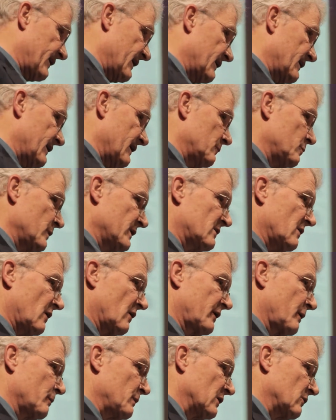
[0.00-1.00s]
that, that we
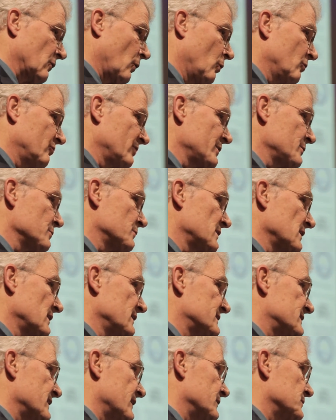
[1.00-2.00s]
talk about
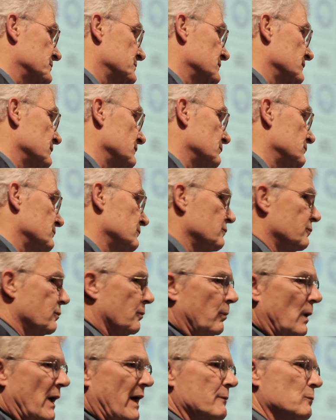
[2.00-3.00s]
overutilization.
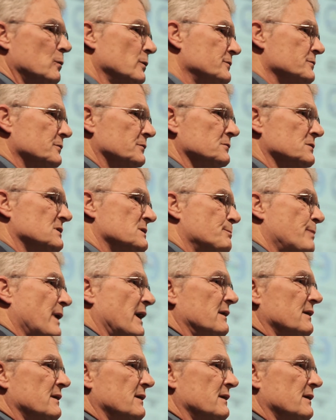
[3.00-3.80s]
Why would you use PET?